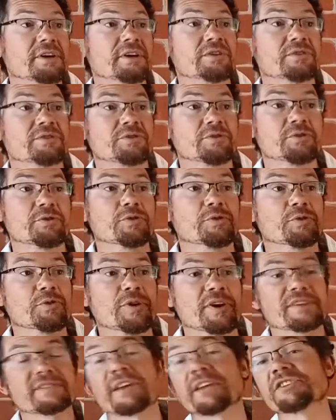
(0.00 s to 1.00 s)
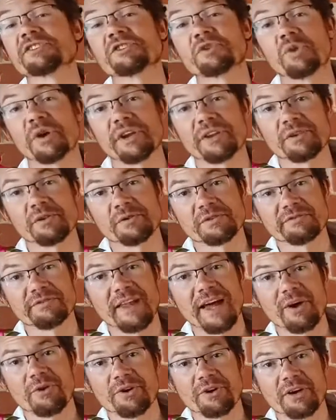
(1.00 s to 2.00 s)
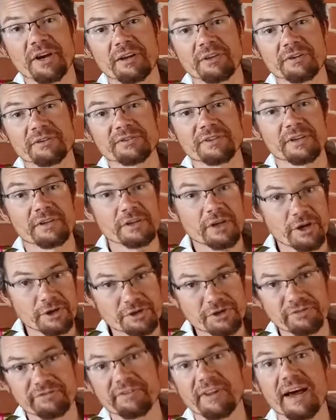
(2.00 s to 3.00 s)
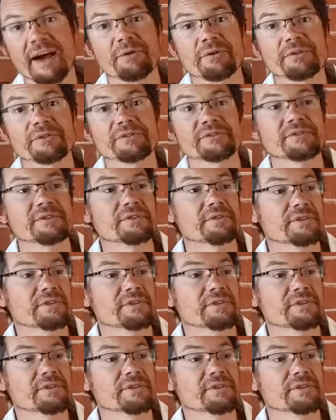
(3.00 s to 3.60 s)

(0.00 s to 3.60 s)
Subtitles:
to accentuate those flower colors and larger flowers.